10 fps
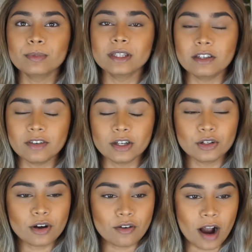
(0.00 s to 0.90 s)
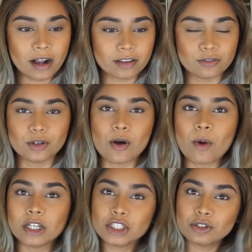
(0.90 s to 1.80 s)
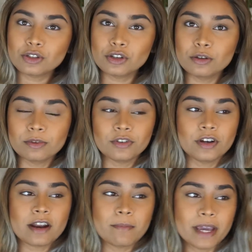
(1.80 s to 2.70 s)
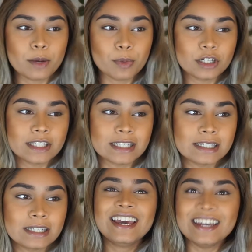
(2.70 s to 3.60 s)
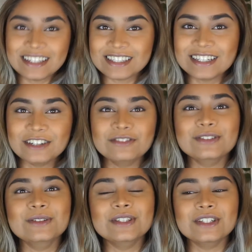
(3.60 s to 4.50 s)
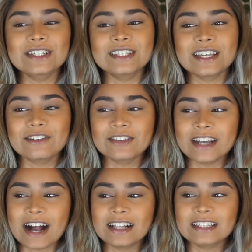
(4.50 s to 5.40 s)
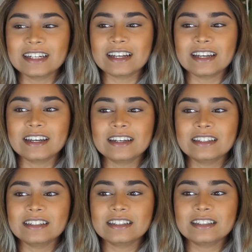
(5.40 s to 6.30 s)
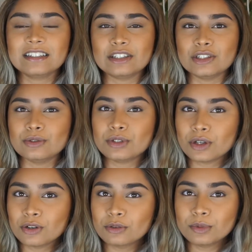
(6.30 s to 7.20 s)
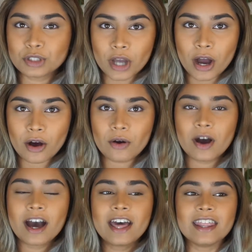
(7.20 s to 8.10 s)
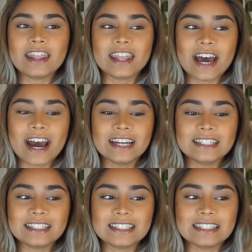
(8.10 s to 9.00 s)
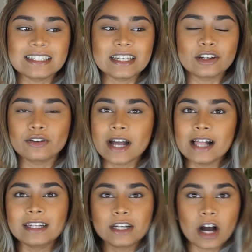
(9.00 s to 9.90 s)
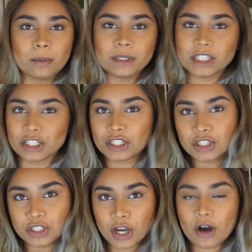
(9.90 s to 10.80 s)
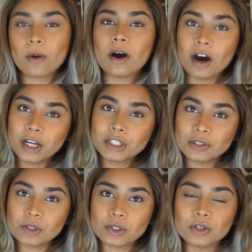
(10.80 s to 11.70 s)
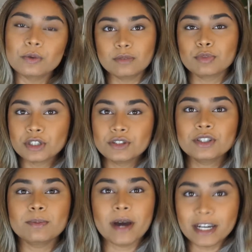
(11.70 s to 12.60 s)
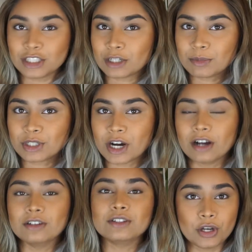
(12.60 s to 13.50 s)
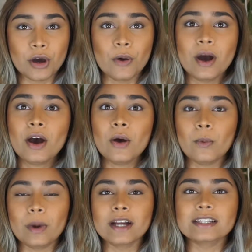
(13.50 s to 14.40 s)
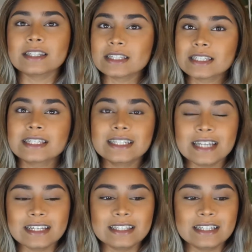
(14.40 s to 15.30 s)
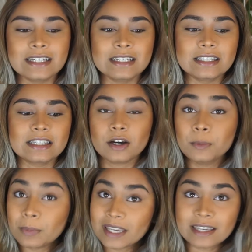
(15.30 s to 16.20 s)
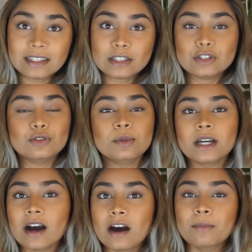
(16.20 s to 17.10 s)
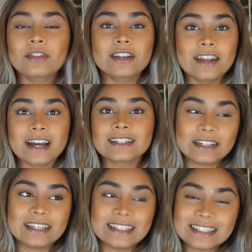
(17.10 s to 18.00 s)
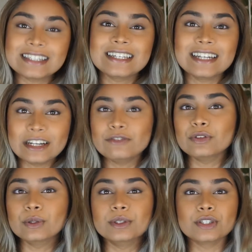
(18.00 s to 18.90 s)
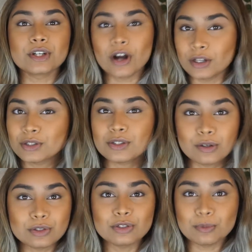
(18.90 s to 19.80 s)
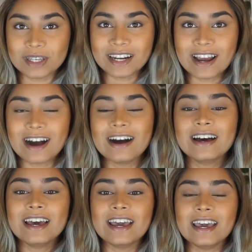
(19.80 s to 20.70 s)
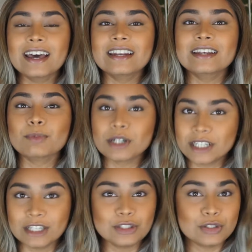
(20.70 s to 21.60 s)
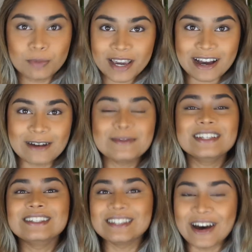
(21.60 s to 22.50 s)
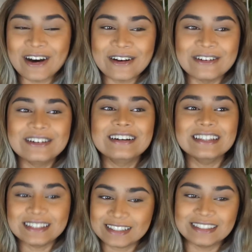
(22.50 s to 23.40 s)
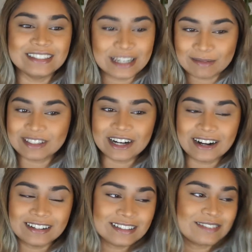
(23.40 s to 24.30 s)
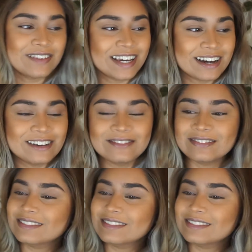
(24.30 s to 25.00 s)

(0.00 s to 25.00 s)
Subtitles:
been living under a rock, if you don't watch YouTube, if you're not a makeup person, Instant Influencer is a reality YouTube show that is like a reality competition show on YouTube produced by James Charles show, where 6 contestants compete to become the next instant influencer on social media, and it pertains to makeup. So James Charles makeup.